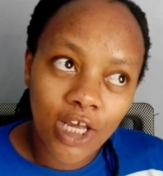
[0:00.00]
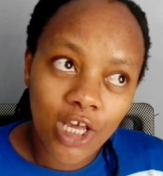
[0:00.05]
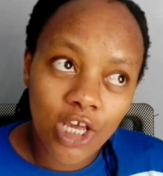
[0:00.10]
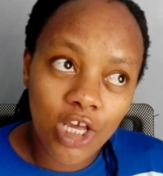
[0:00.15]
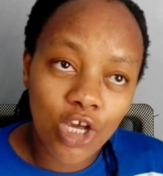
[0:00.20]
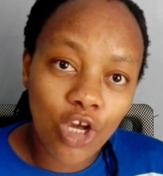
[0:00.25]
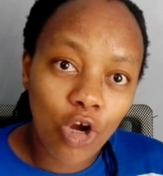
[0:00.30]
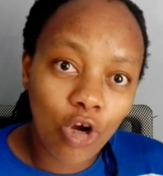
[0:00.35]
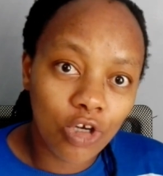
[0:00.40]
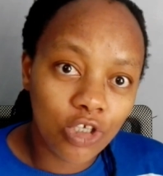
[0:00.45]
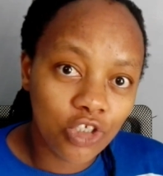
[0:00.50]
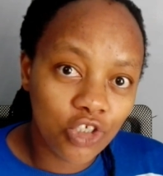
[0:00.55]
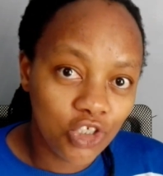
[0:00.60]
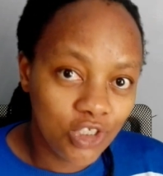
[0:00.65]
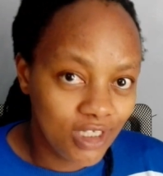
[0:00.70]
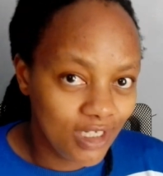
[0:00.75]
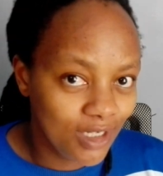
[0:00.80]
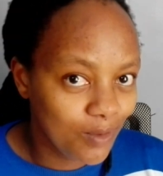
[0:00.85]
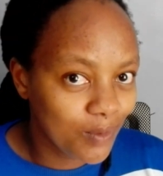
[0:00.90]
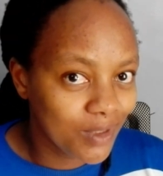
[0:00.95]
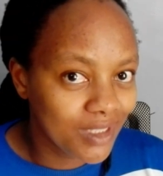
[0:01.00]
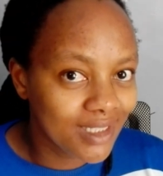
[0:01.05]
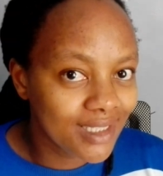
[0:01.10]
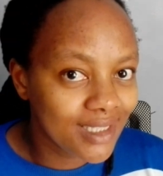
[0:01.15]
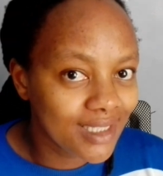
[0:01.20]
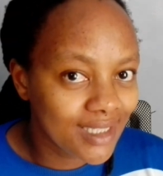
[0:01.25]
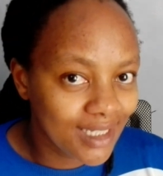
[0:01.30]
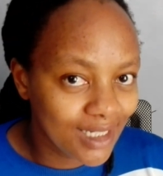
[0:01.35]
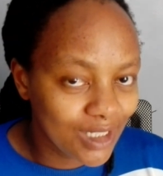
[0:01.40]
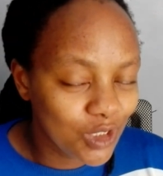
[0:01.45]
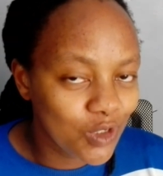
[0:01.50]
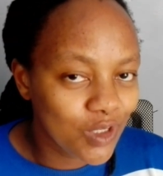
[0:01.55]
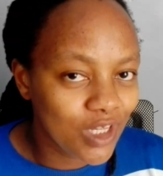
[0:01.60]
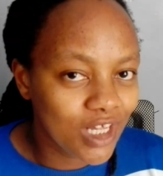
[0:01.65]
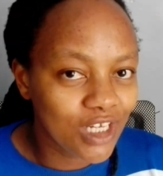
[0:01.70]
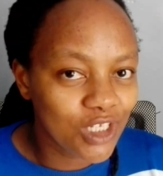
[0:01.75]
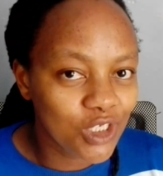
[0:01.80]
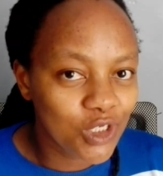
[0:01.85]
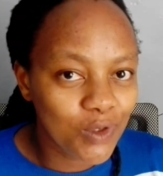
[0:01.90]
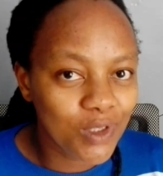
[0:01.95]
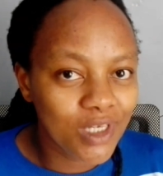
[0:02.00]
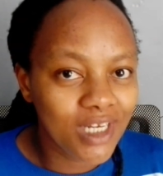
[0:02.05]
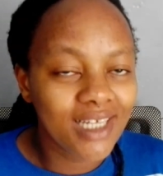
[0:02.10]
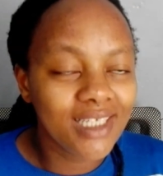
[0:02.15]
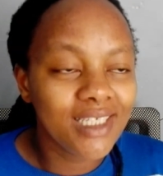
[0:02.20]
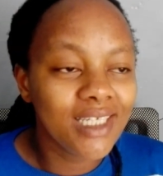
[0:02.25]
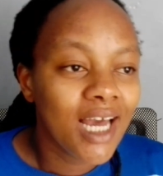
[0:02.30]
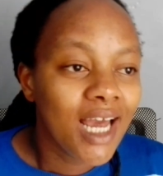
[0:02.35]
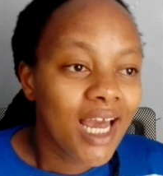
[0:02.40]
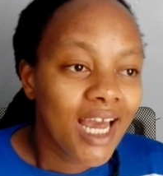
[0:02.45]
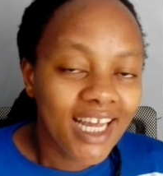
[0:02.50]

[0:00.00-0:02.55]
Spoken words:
he or she will stick to the due date.